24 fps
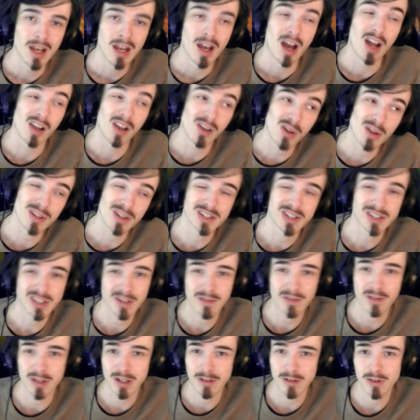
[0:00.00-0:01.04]
A lot of the
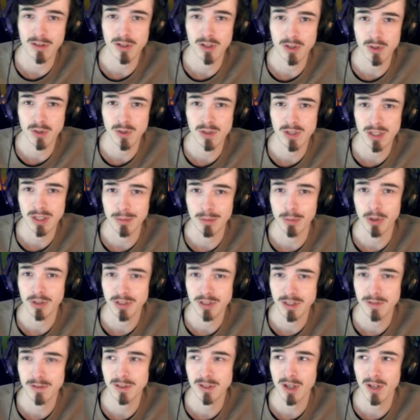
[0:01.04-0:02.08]
stuff that they're introducing, the
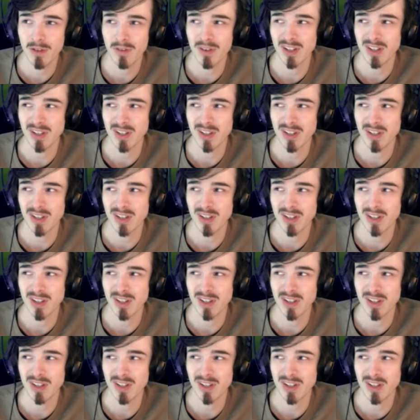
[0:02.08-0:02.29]
positive stuff,